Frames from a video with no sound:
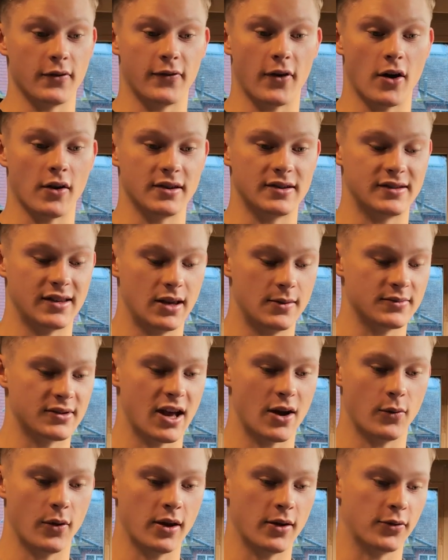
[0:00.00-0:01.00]
far it seems
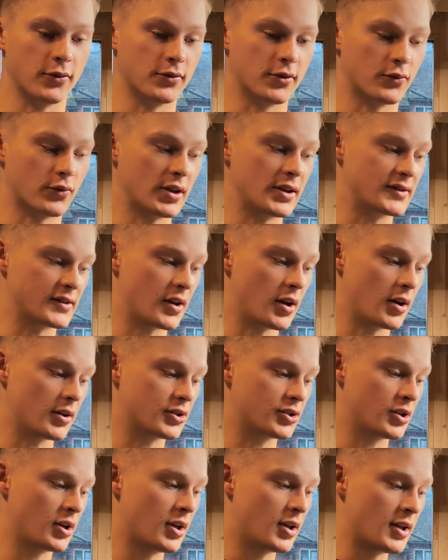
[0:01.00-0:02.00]
that way through the
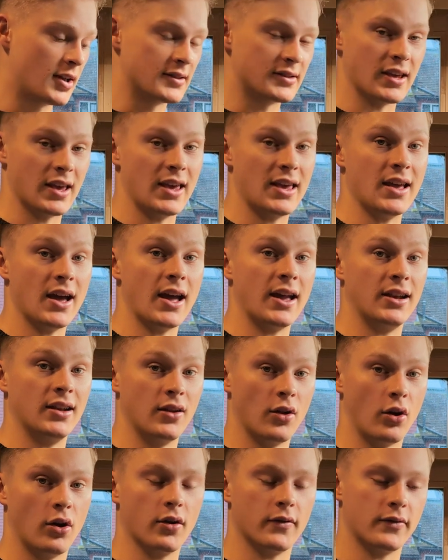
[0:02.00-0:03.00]
research, to eat a
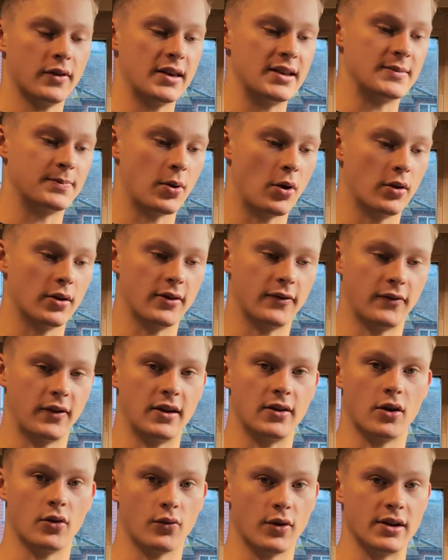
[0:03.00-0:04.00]
lot of these
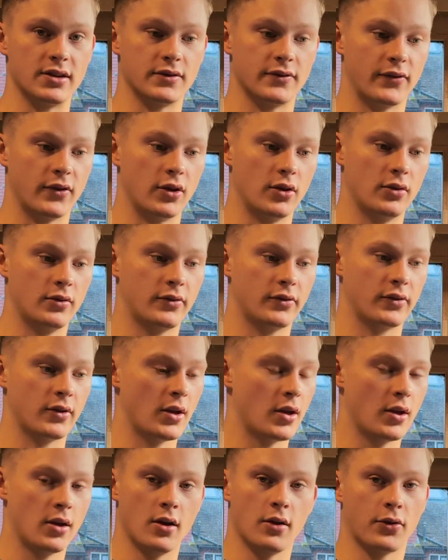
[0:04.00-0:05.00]
polyphenol rich foods
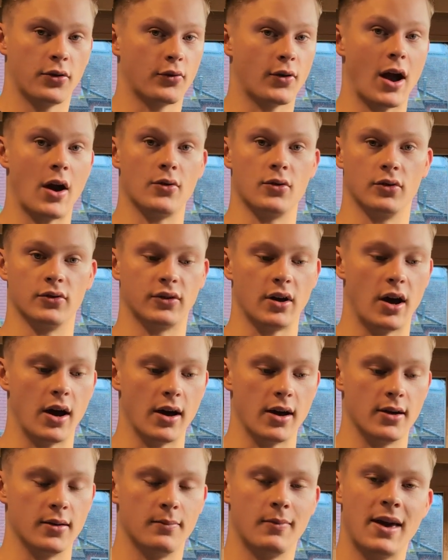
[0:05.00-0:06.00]
throughout your
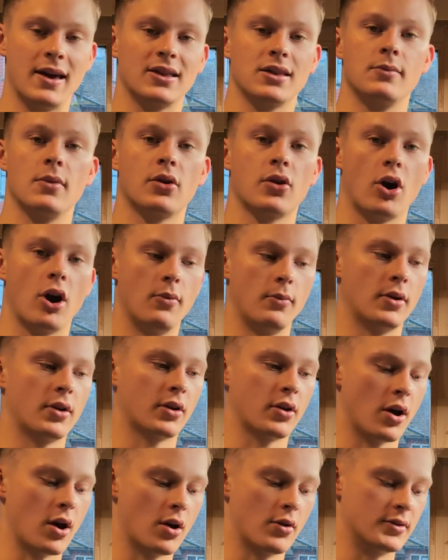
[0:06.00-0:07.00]
diet. Make them a common
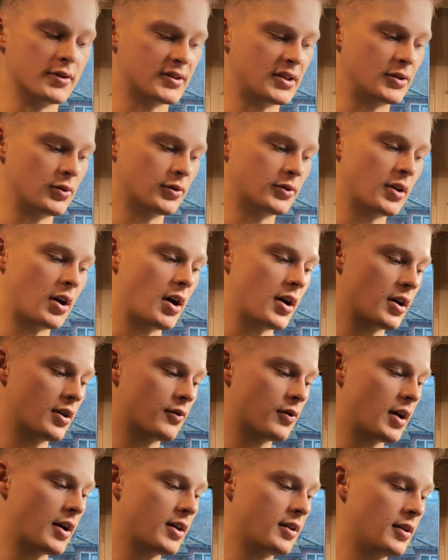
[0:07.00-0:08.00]
occurrence in your diet,
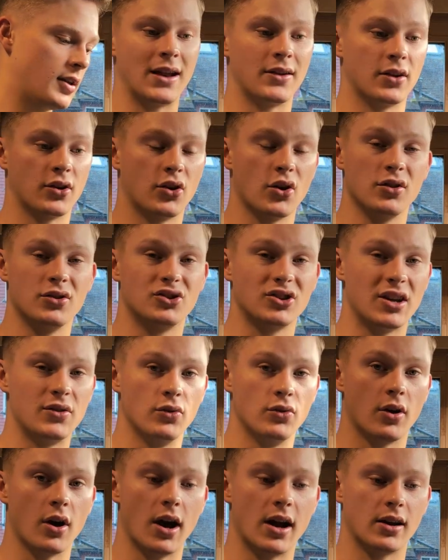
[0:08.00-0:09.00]
right? And a good
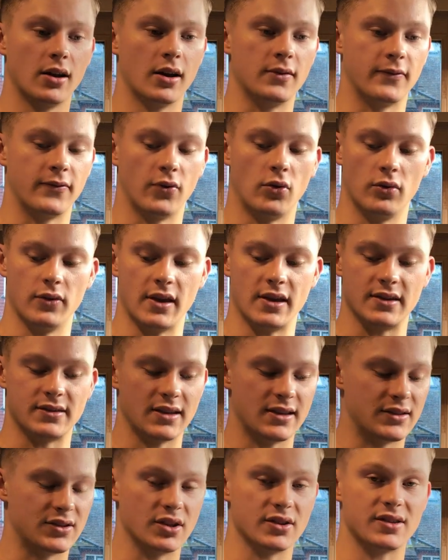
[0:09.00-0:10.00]
general guideline for this
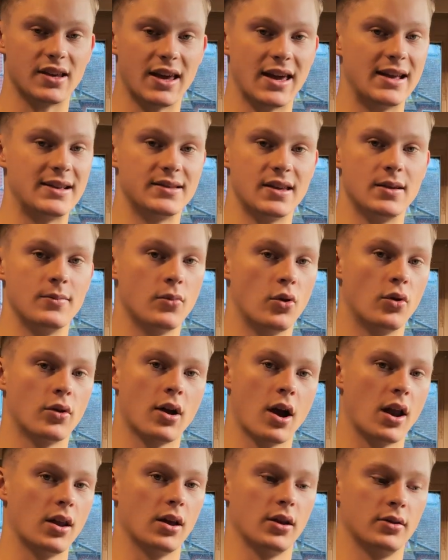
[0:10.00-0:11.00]
is just eating more
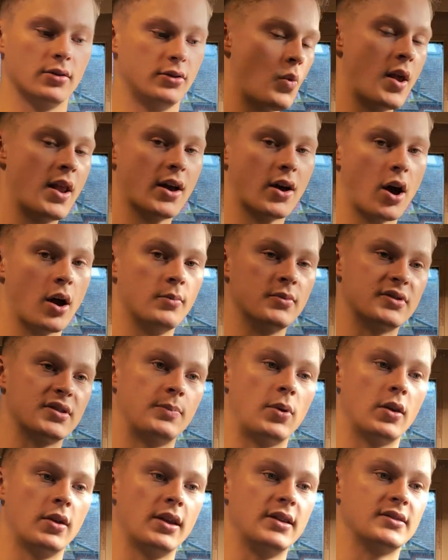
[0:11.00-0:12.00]
color. When it comes to
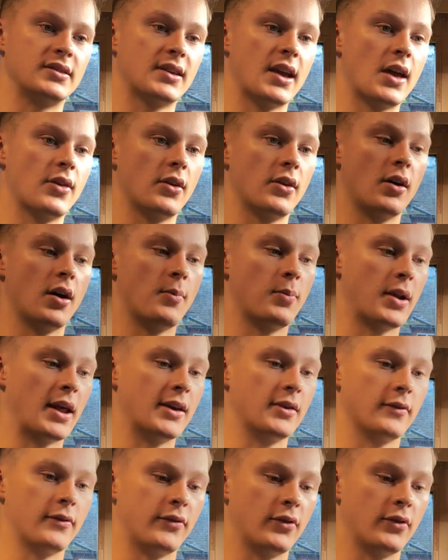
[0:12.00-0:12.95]
putting together a plate of